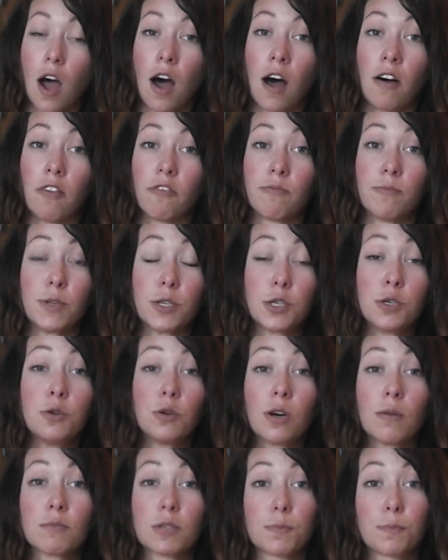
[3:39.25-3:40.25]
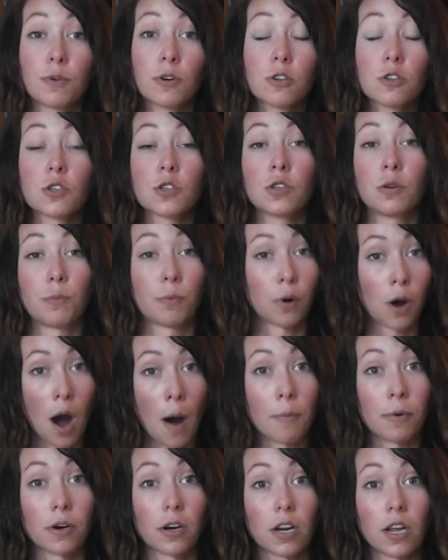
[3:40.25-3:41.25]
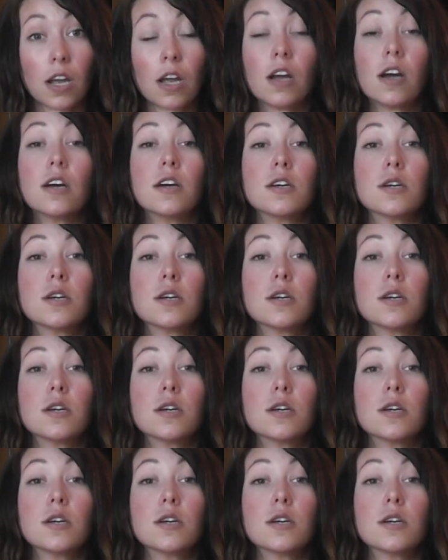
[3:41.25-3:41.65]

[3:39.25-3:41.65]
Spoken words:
of Ms. Newcomb's personal property.